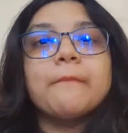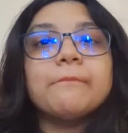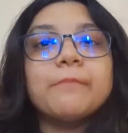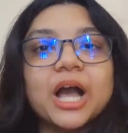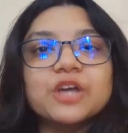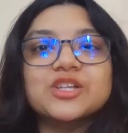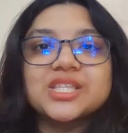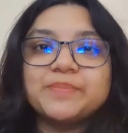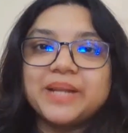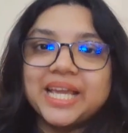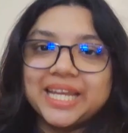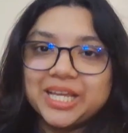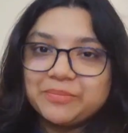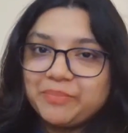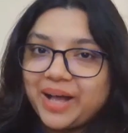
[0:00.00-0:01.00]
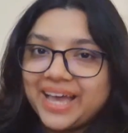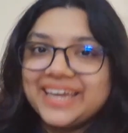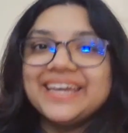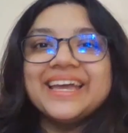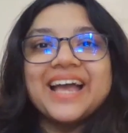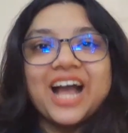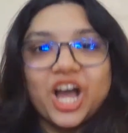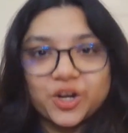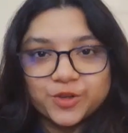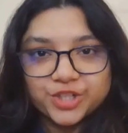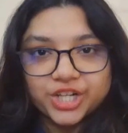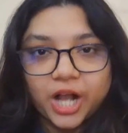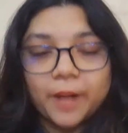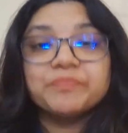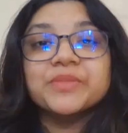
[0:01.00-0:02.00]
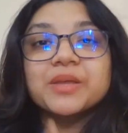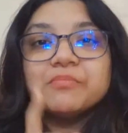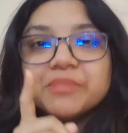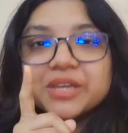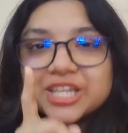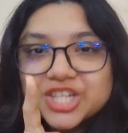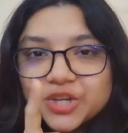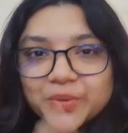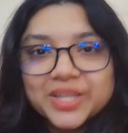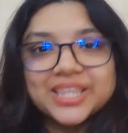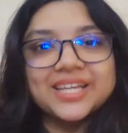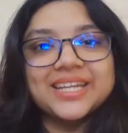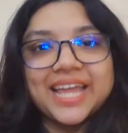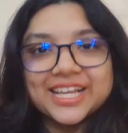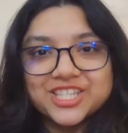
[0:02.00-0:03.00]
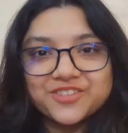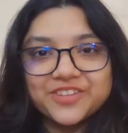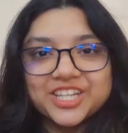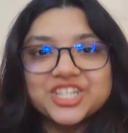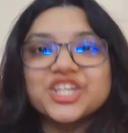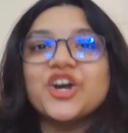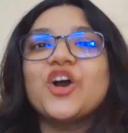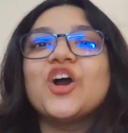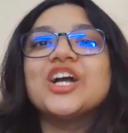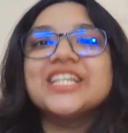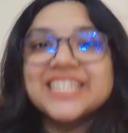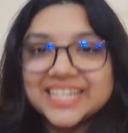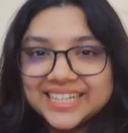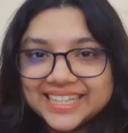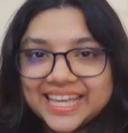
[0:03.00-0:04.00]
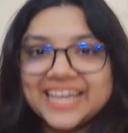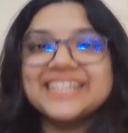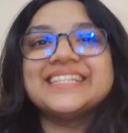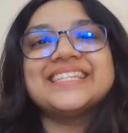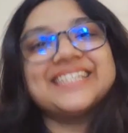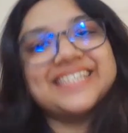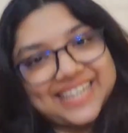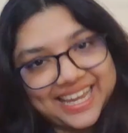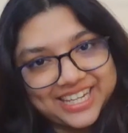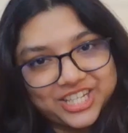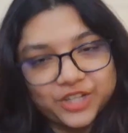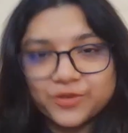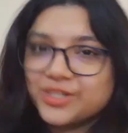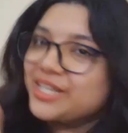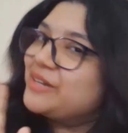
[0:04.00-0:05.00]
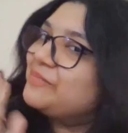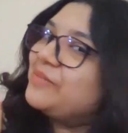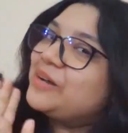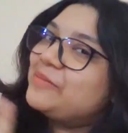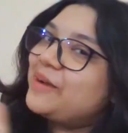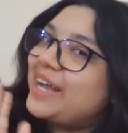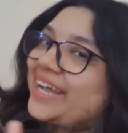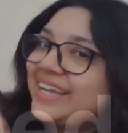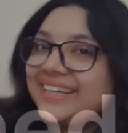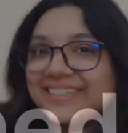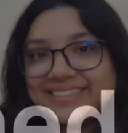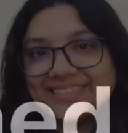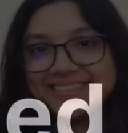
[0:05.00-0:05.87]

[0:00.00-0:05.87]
BioXplaining by Anushka. Meet you in the next video. Till then, stay tuned. Bye-bye.